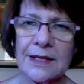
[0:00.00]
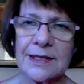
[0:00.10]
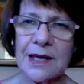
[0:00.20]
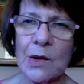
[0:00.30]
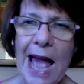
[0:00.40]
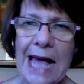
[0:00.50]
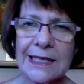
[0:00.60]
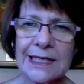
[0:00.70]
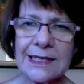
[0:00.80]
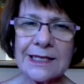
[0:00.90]
So,
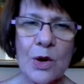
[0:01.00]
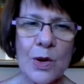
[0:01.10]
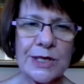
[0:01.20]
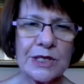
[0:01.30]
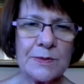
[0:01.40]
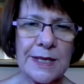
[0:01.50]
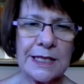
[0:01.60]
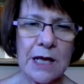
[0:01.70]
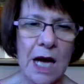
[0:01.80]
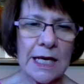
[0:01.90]
Alex is going to be
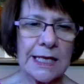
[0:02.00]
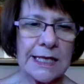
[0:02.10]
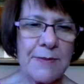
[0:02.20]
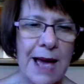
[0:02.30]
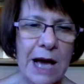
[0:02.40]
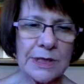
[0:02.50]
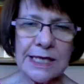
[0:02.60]
talking about